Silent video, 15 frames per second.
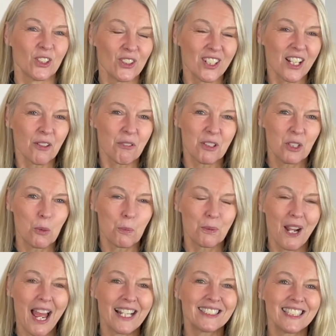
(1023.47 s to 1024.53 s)
luck with your
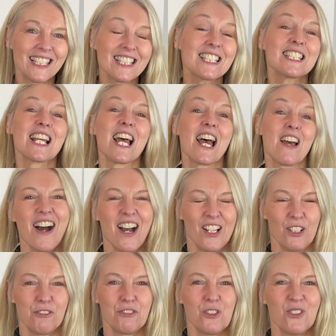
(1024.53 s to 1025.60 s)
practice. I
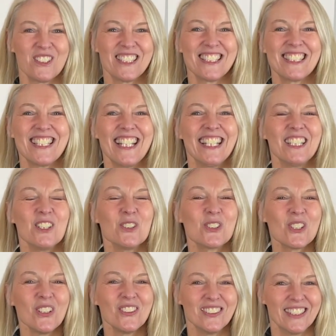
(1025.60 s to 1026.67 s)
look forward to seeing you
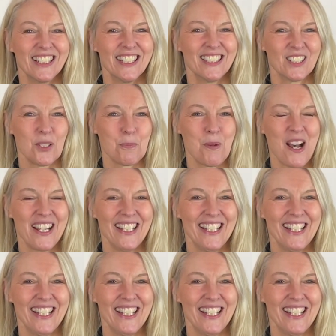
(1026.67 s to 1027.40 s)
soon. Goodbye.